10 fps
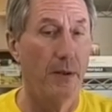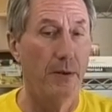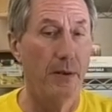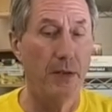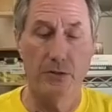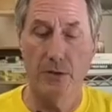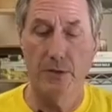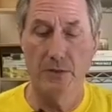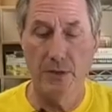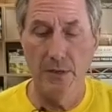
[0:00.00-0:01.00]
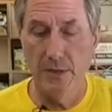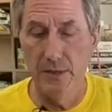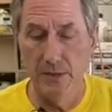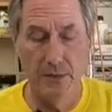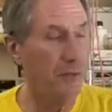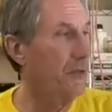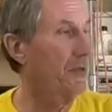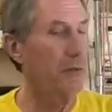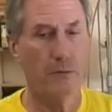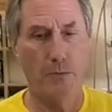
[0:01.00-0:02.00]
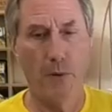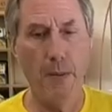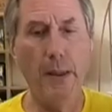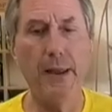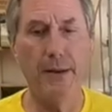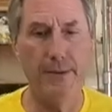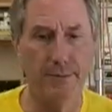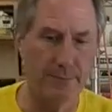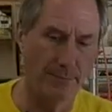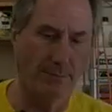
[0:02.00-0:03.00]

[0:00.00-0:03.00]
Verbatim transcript: next you're gonna see is spray painting.